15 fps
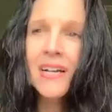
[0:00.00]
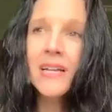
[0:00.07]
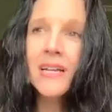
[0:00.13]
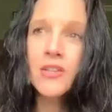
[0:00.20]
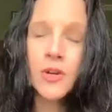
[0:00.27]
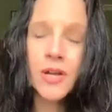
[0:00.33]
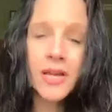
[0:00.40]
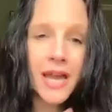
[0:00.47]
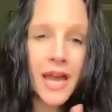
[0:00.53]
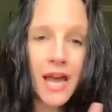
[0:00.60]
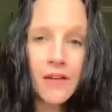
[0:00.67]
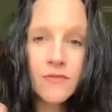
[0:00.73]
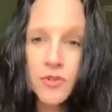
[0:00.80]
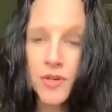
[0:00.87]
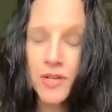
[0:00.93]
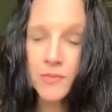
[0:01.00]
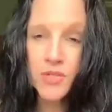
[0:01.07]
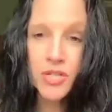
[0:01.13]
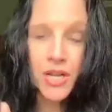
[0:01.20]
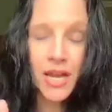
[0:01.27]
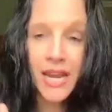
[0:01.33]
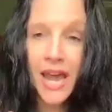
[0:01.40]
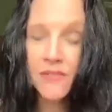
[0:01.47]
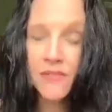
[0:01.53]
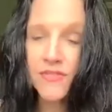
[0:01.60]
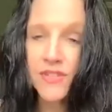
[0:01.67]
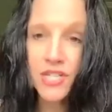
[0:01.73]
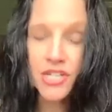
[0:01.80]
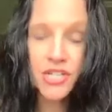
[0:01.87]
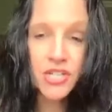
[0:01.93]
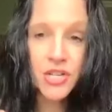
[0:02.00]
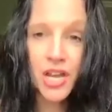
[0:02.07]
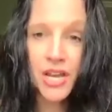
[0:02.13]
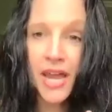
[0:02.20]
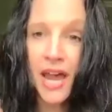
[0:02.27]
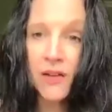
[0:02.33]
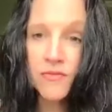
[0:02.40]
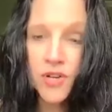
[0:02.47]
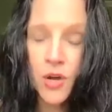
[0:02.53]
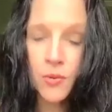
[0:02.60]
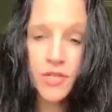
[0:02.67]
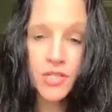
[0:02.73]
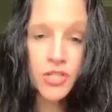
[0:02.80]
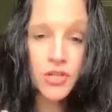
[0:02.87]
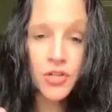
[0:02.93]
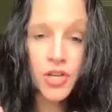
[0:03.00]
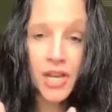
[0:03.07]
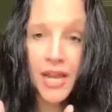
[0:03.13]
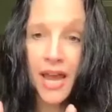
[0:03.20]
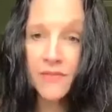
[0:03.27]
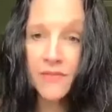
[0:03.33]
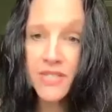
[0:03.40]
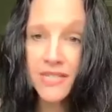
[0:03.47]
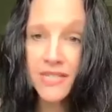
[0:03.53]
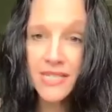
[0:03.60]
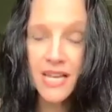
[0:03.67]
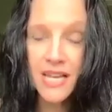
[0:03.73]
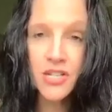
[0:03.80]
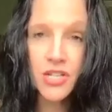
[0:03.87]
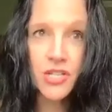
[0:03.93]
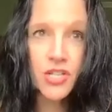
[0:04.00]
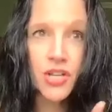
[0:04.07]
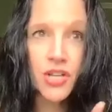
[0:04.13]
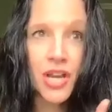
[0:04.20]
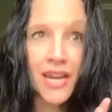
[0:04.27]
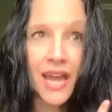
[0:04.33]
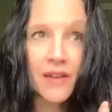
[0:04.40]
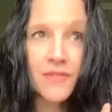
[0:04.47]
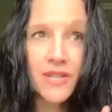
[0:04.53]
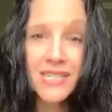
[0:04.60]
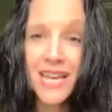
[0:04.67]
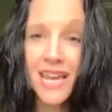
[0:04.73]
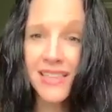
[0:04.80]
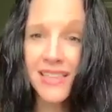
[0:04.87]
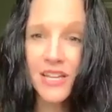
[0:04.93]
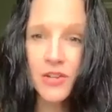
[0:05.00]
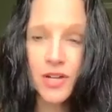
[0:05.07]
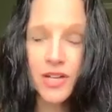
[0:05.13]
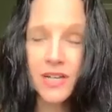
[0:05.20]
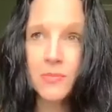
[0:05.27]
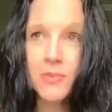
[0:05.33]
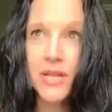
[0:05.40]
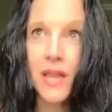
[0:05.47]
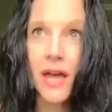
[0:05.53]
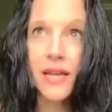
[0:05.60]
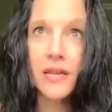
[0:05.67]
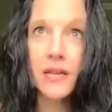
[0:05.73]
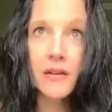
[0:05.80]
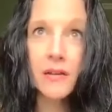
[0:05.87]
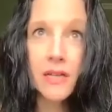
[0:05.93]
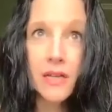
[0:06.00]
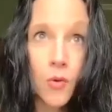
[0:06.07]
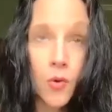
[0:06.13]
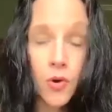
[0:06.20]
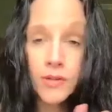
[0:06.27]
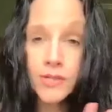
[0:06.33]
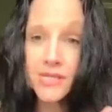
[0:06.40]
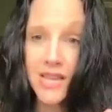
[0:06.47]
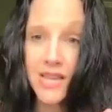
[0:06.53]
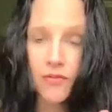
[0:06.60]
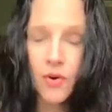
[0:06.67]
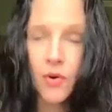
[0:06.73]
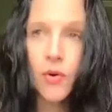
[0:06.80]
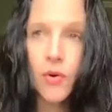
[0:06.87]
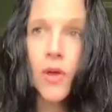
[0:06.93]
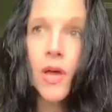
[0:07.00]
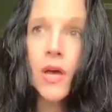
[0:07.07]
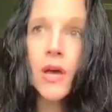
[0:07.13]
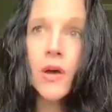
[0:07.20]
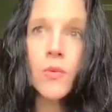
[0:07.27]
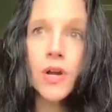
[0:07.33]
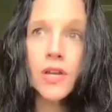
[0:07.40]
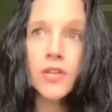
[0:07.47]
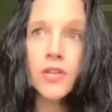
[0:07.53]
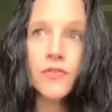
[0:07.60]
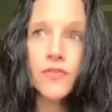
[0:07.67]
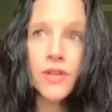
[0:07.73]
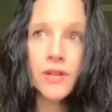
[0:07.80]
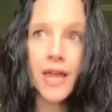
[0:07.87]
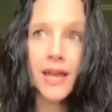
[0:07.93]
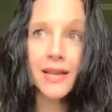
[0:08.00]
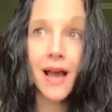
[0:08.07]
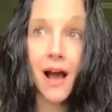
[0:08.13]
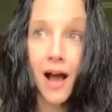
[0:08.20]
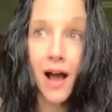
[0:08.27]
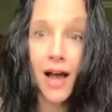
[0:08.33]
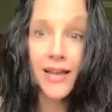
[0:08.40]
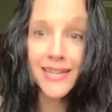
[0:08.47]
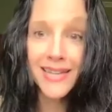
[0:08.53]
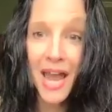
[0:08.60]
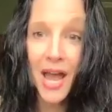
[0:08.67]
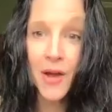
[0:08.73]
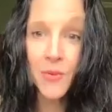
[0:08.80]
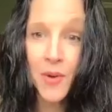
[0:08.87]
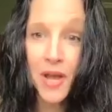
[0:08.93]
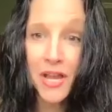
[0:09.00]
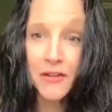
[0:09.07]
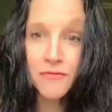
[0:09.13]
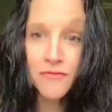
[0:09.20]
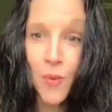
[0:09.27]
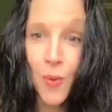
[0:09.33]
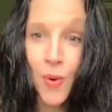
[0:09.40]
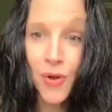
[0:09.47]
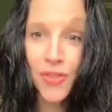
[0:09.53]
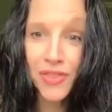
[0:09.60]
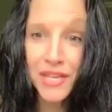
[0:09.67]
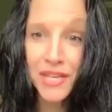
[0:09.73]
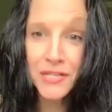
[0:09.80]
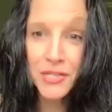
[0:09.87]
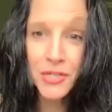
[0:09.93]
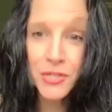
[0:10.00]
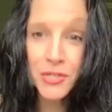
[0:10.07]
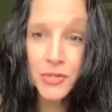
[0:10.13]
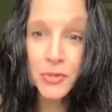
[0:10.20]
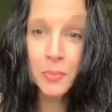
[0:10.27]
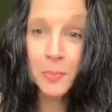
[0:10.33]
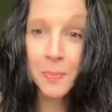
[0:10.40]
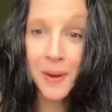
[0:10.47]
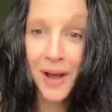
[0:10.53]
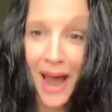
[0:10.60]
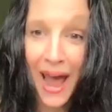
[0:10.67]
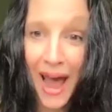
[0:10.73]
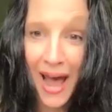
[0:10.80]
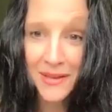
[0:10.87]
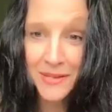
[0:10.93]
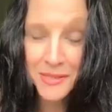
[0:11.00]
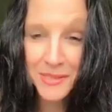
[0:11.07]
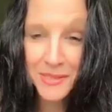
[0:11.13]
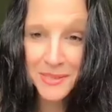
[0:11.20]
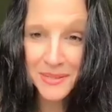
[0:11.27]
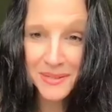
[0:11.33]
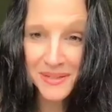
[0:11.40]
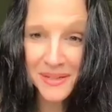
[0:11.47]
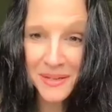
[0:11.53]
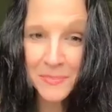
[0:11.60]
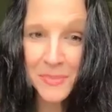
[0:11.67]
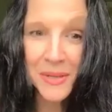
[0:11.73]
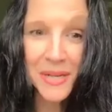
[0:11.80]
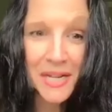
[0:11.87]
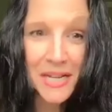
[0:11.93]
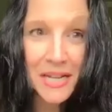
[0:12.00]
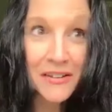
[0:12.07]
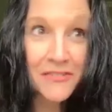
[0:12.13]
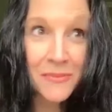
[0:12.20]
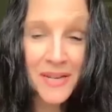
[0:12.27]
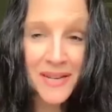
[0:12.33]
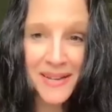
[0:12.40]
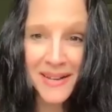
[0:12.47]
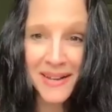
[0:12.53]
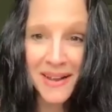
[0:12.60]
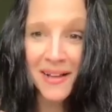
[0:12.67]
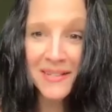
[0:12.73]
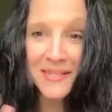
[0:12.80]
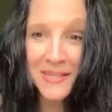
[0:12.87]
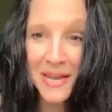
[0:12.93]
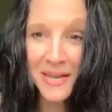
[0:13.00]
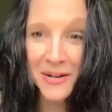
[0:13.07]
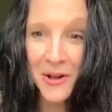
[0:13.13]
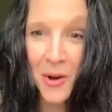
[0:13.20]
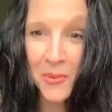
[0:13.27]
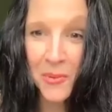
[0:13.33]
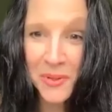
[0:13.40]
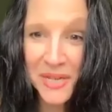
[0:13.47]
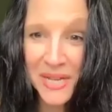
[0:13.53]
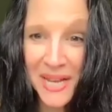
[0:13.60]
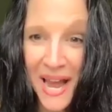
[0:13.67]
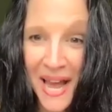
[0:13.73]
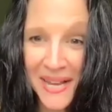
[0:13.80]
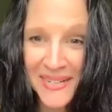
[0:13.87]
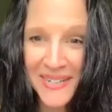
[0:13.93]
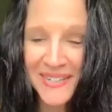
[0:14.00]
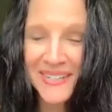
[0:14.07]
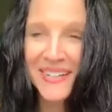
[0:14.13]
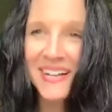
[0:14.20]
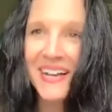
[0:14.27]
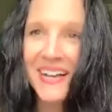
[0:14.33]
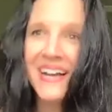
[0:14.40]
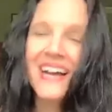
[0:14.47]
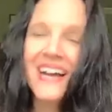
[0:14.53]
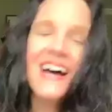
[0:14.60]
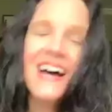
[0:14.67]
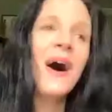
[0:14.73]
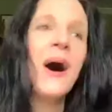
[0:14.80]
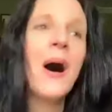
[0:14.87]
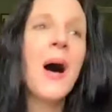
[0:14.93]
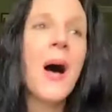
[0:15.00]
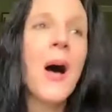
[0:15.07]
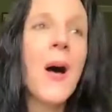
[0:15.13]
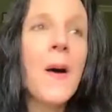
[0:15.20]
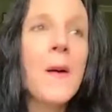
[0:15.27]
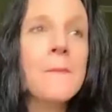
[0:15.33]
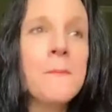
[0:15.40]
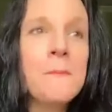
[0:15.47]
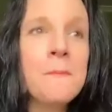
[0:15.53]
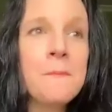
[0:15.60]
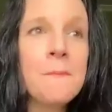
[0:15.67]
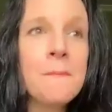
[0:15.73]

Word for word: you're going to have dreams, you're going to have visions, you're going to have knowings, you're going to have sensations, you're going to have a day that you're going to be like, or several, where you feel like, I can't wait for this to pass. Believe me, I said it all weekend. Um,